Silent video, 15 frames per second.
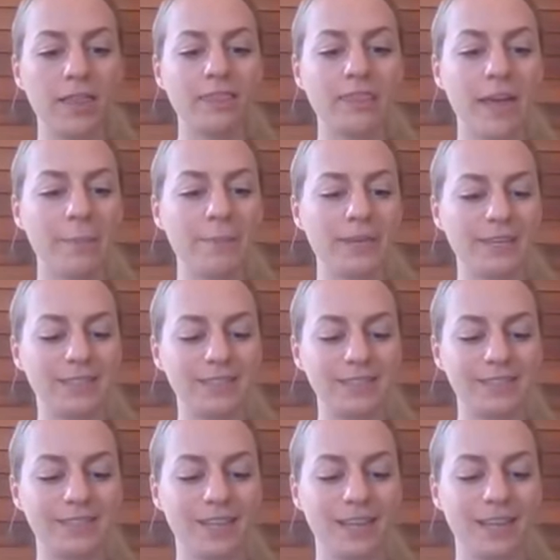that
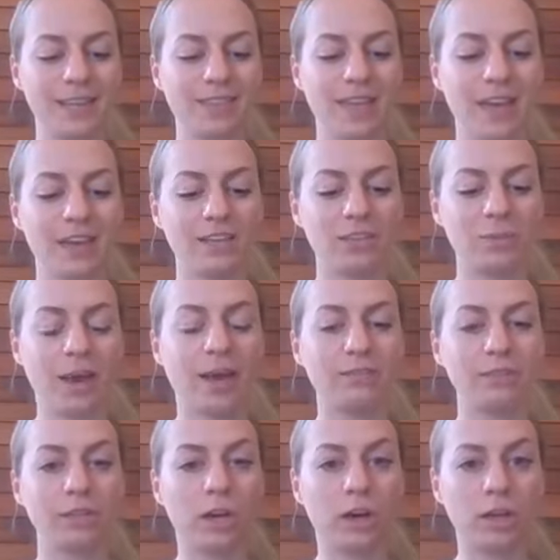means that you
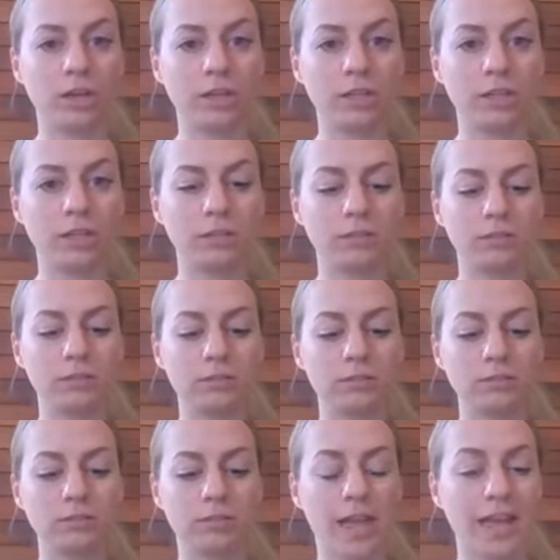have longer
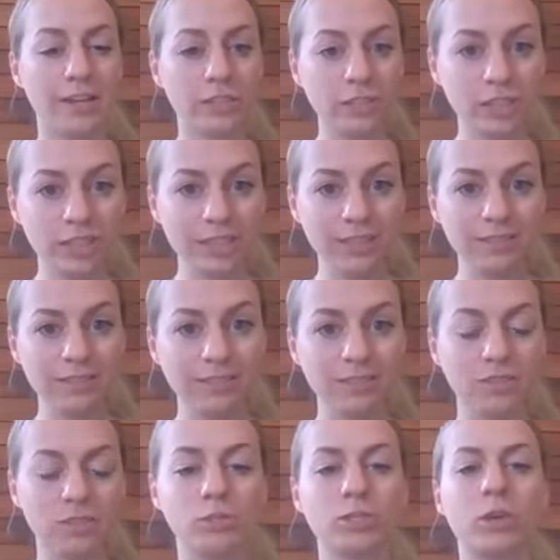energy,
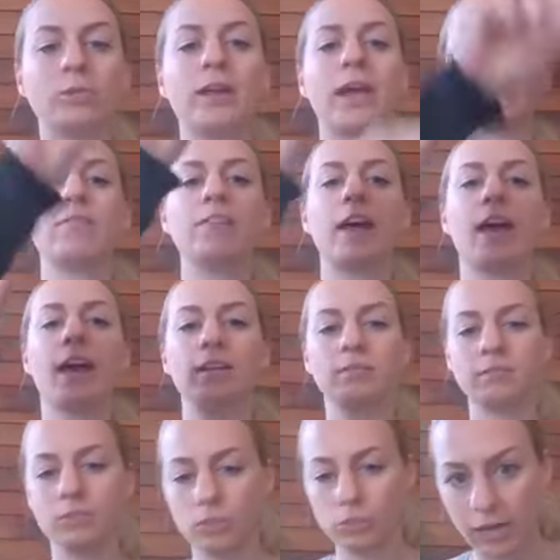you don't have that
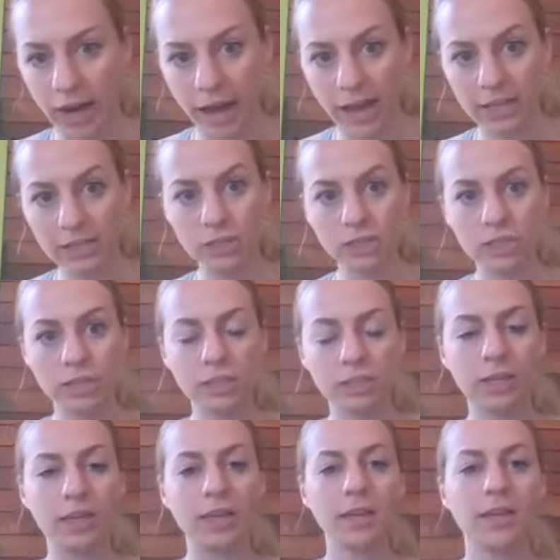crash,
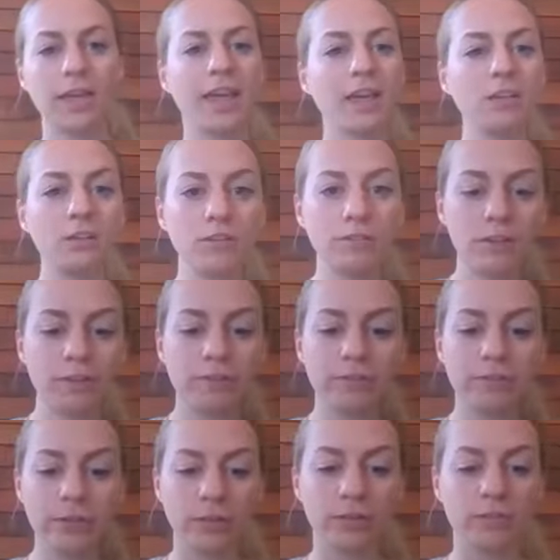and you feel
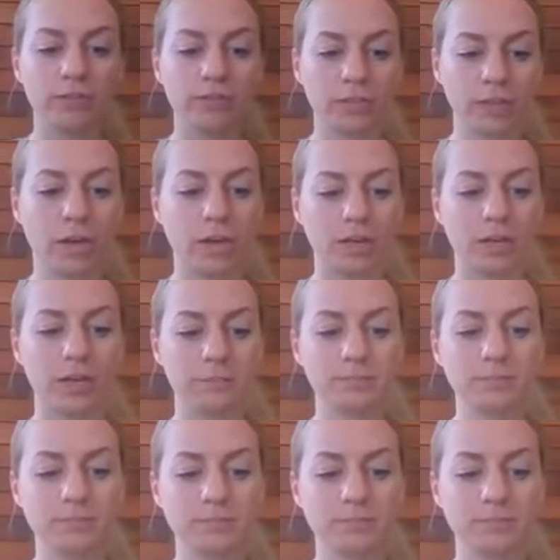full for longer.